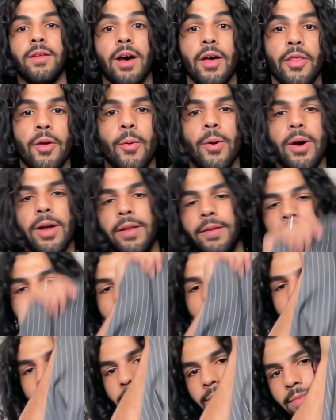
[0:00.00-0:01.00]
other
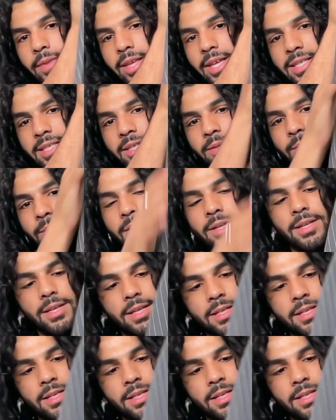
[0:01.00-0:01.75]
one is this one.